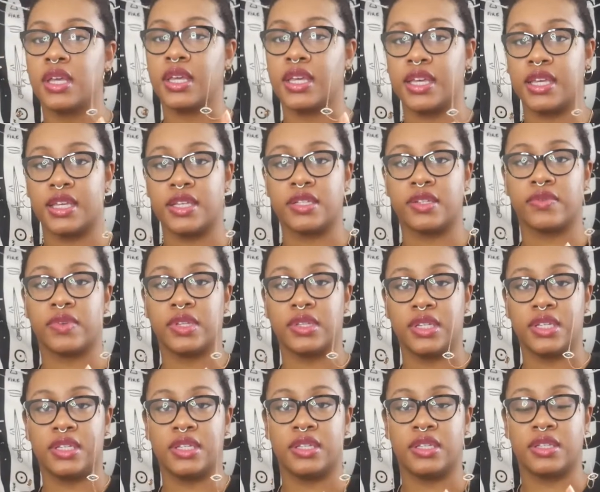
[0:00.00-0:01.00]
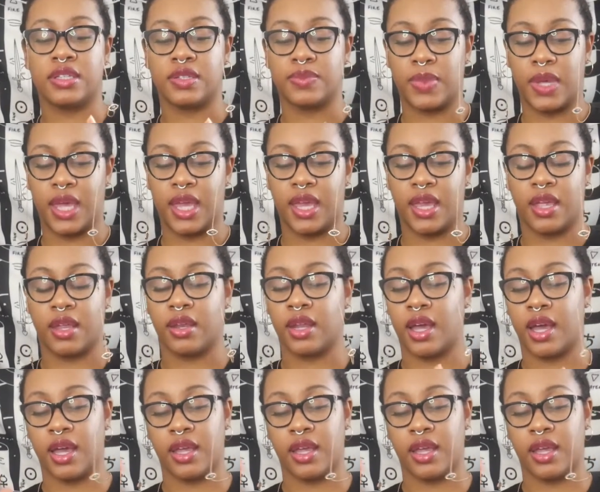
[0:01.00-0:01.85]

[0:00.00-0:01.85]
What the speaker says: is releasing this pain.